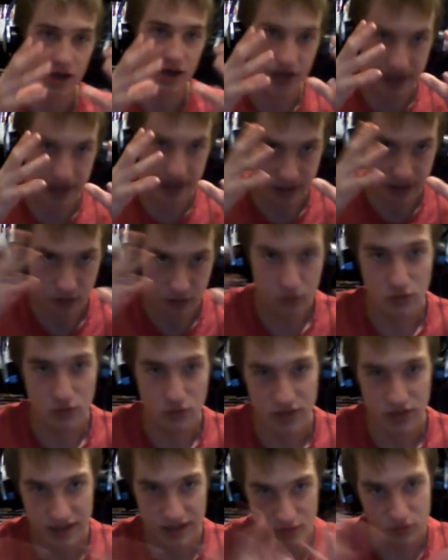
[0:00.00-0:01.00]
and
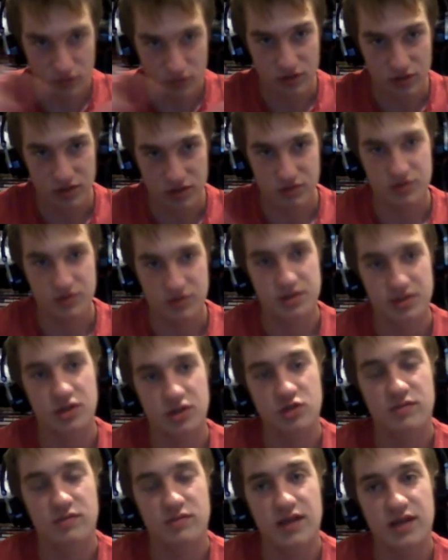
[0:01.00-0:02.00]
all and all those good
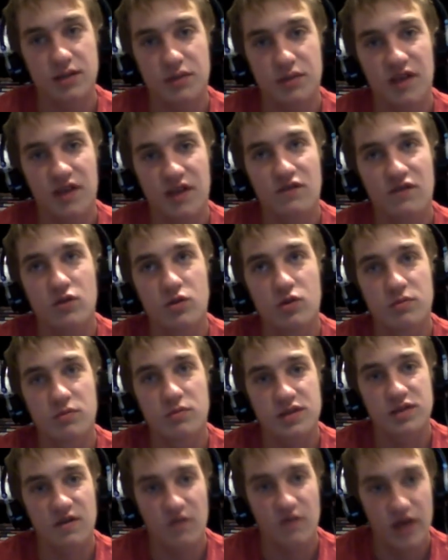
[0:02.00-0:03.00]
social media
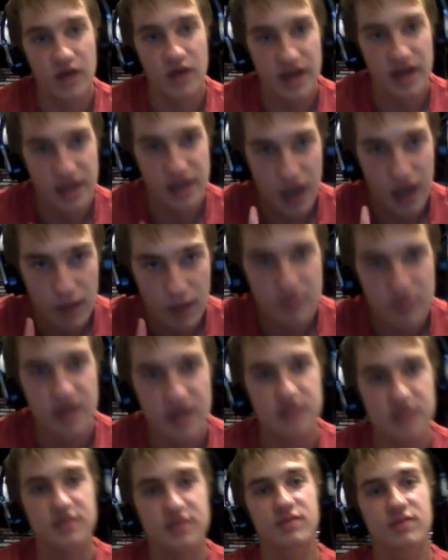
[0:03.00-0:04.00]
platforms for any
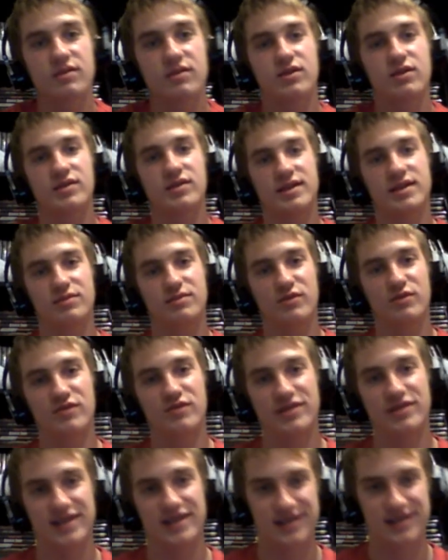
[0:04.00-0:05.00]
updates on this movie.
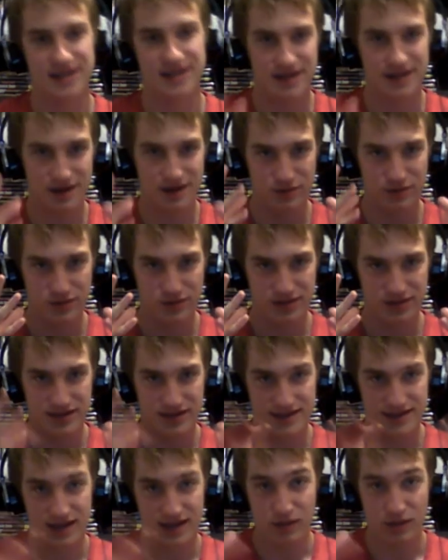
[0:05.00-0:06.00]
Because like I said, I would
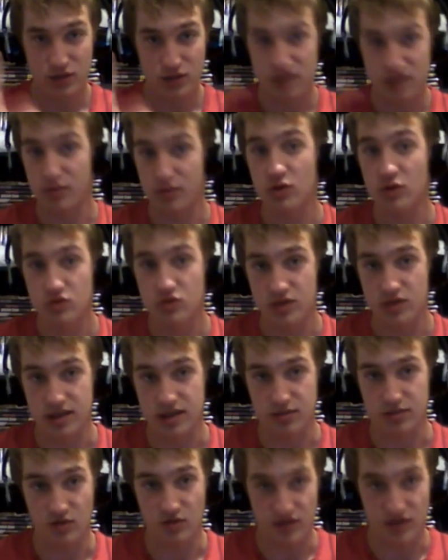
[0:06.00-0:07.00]
like to, I'm not sponsoring
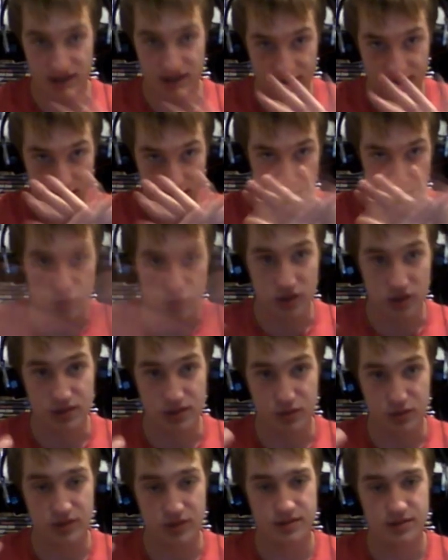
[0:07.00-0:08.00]
this movie. This is
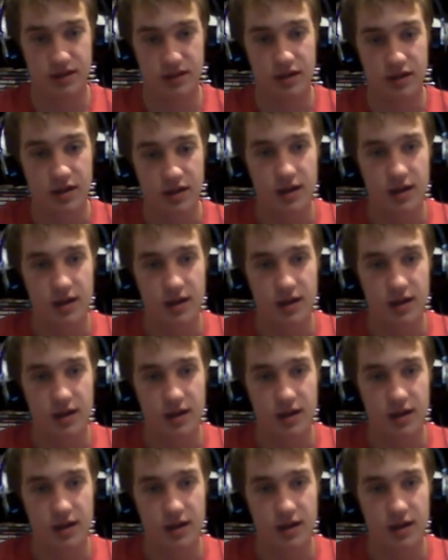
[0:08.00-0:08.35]
non-sponsor.